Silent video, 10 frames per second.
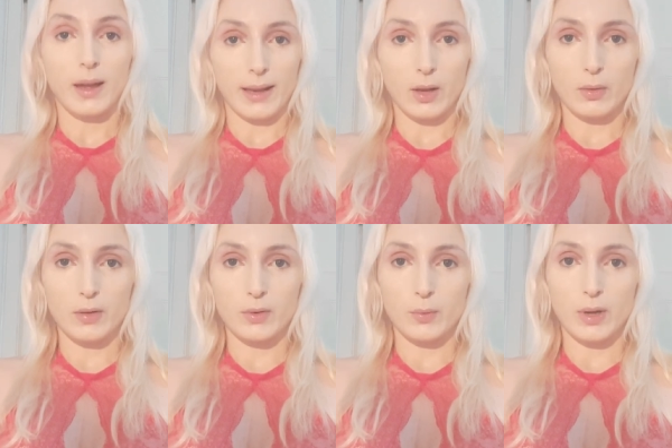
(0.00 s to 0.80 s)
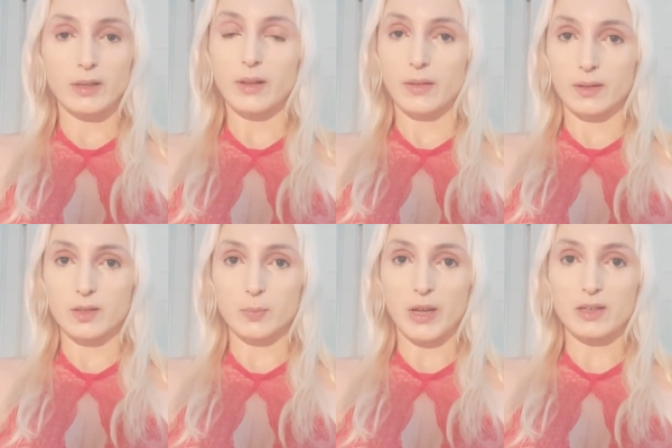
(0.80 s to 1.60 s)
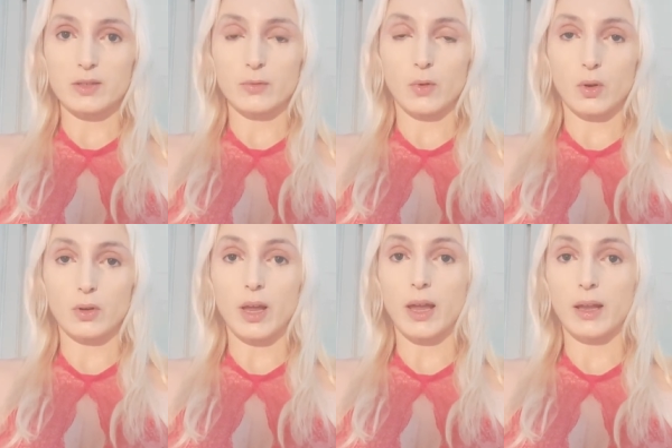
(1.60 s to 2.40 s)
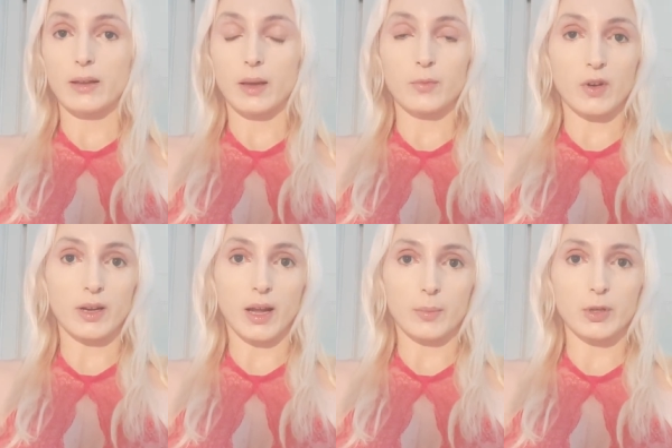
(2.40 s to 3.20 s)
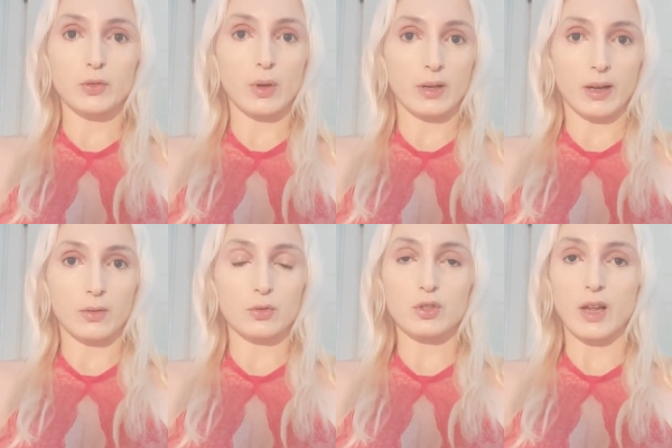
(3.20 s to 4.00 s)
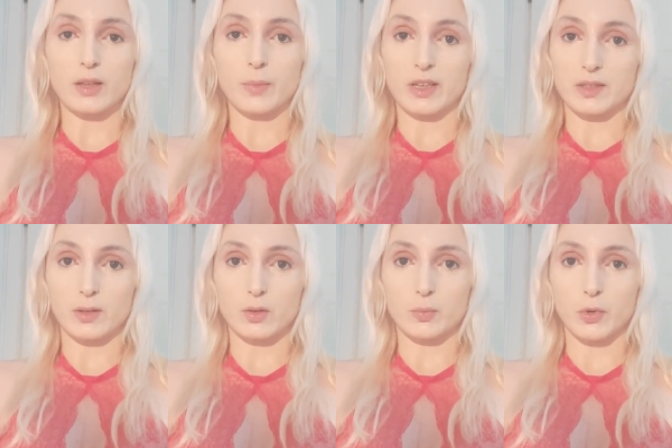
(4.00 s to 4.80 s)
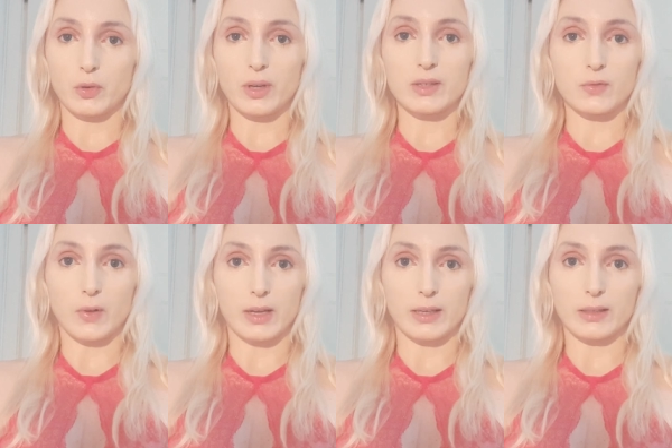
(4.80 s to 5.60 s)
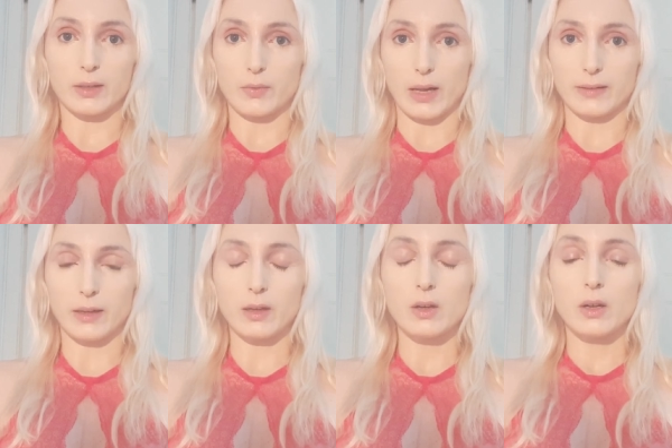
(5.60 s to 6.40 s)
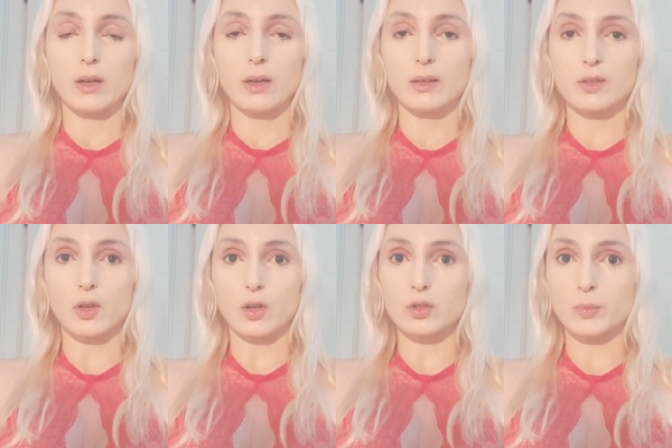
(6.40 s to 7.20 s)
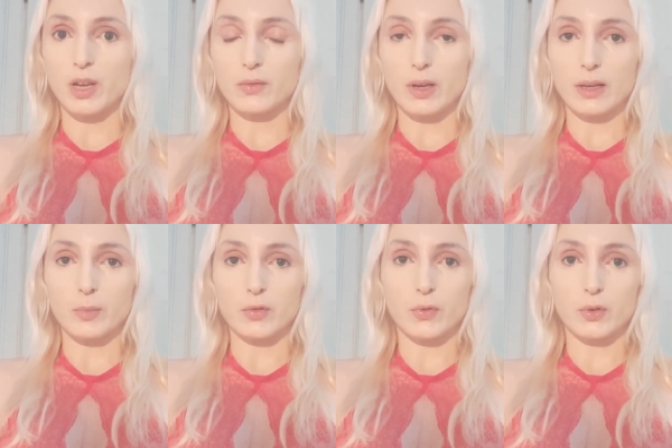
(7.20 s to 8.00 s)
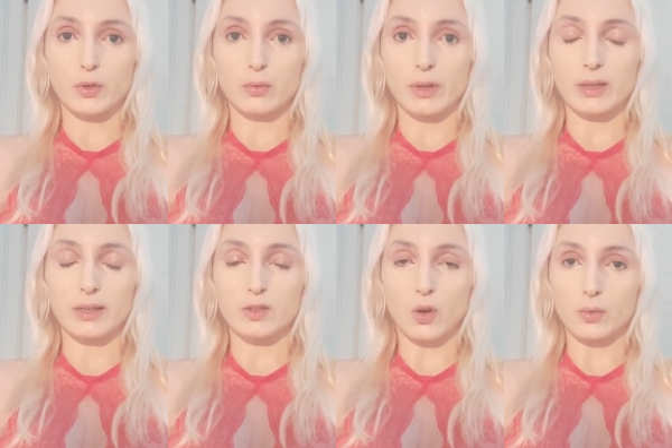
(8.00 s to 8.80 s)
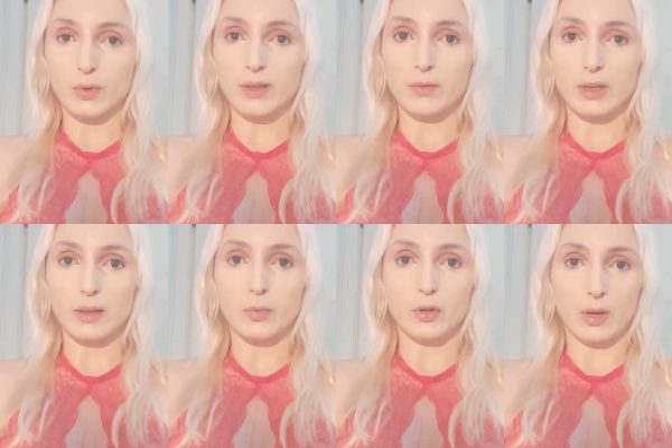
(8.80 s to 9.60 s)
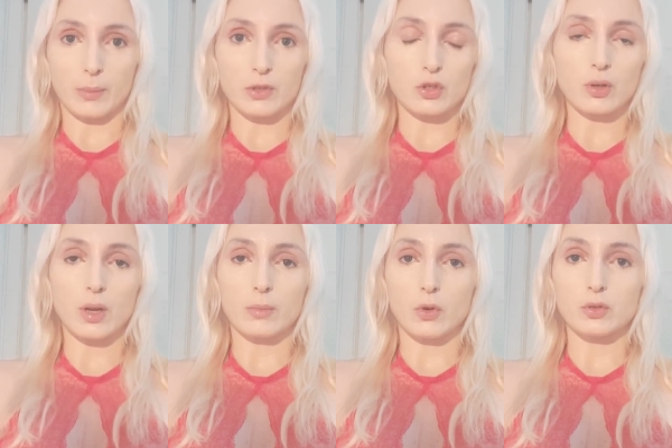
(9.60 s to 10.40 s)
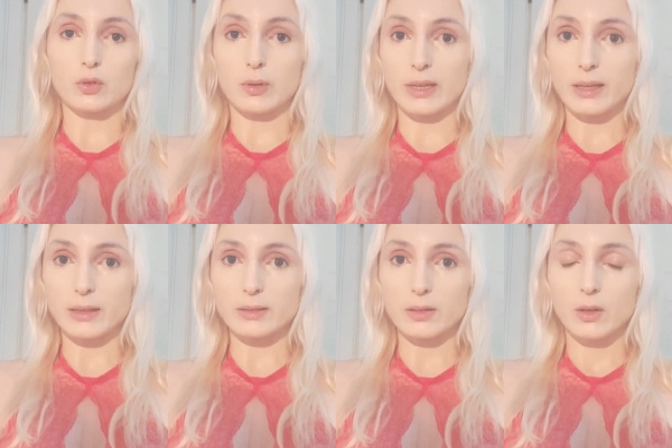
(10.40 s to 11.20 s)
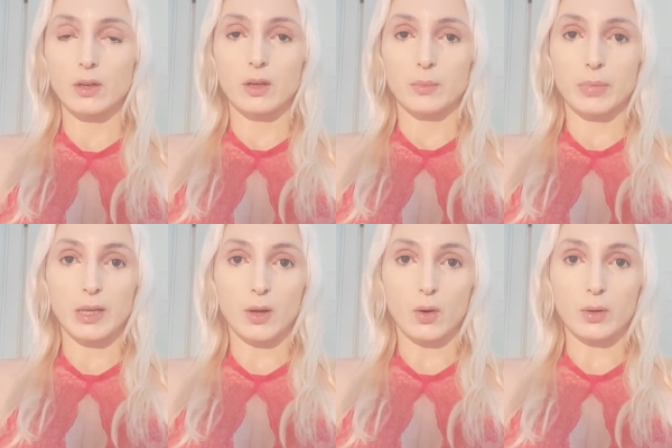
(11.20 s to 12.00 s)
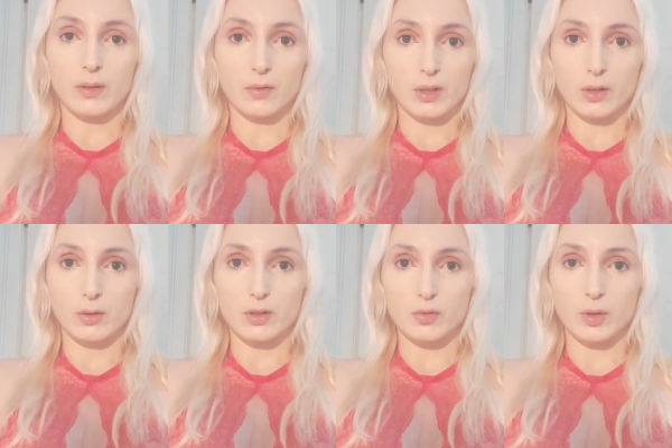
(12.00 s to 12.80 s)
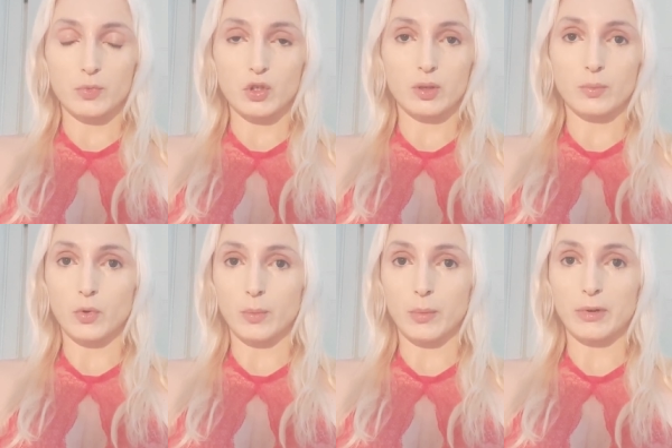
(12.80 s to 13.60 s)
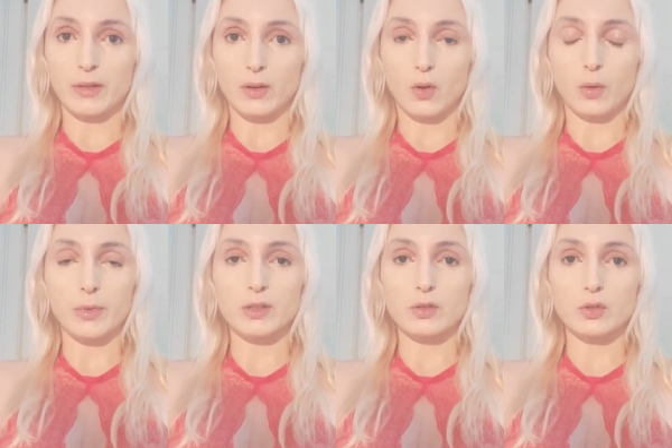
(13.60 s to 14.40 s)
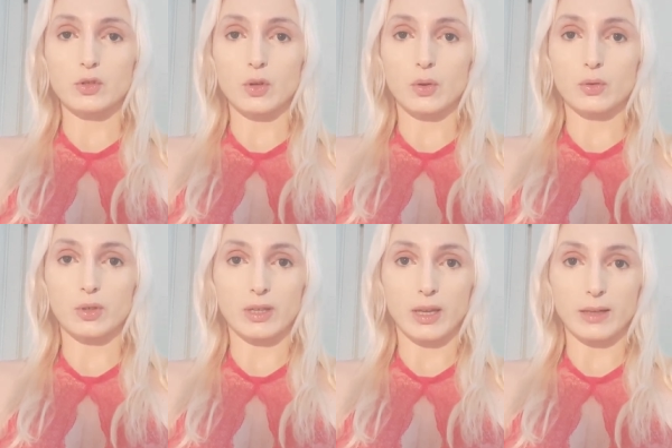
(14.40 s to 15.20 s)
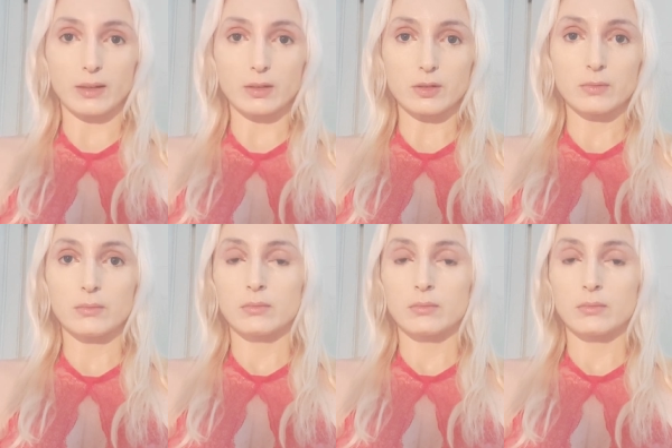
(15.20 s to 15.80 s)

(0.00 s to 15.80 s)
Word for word: Hello everyone, this is Persephone and I'm very happy to announce that my second book is finally ready. It's going to be available for you like it's already available on Amazon. I'm going to link it below in the video description and probably in the comments so you can get it